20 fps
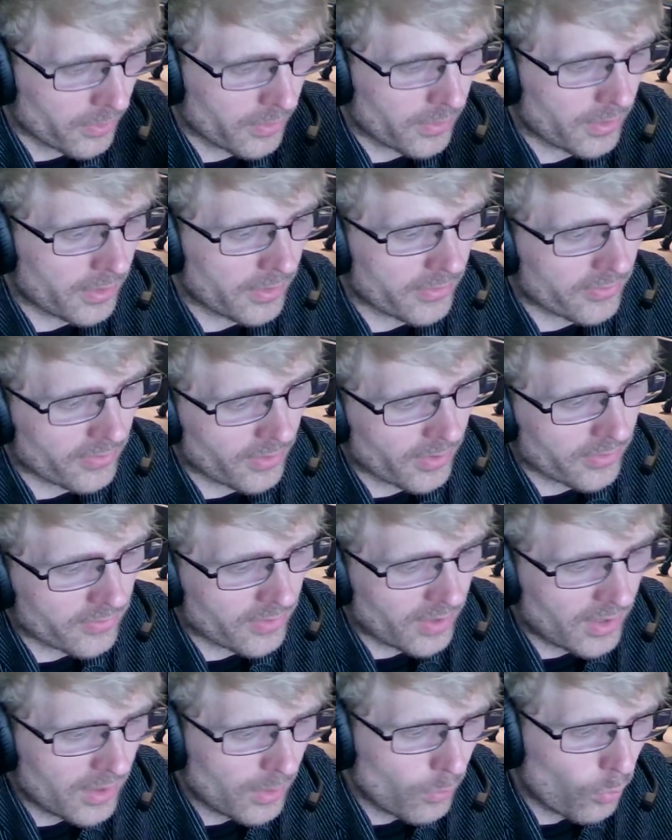And then he says,
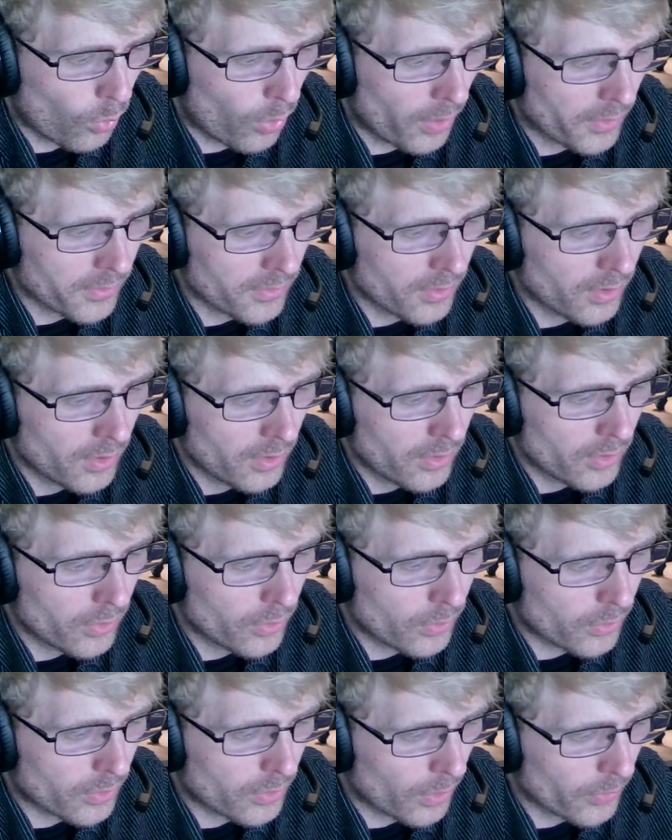"Anyone
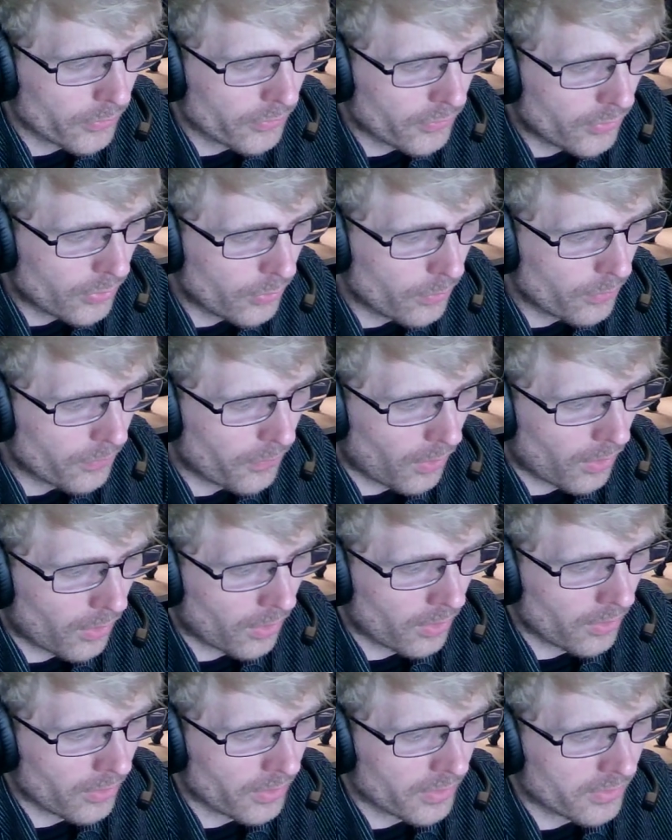who goes too
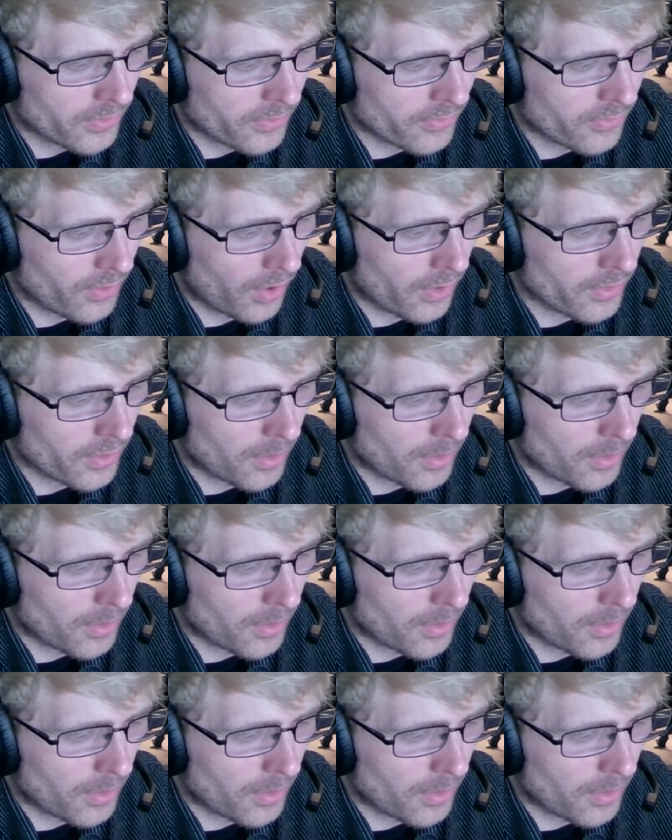far and does not